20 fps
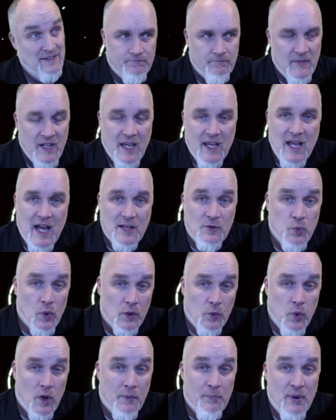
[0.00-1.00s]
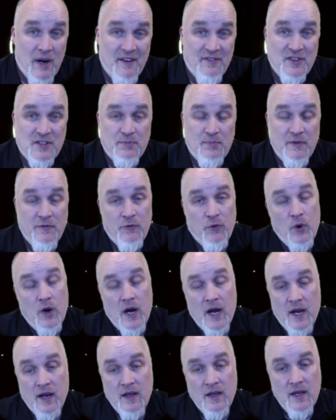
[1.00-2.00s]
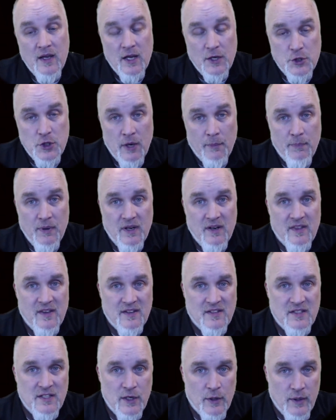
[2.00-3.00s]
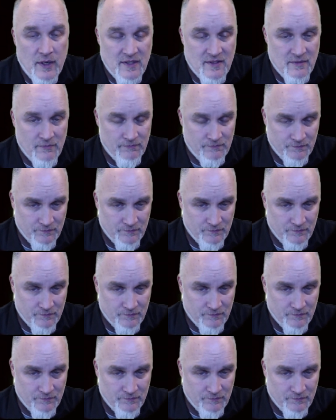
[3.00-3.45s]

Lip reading: Hey, guys, one quick preface before I jump into this series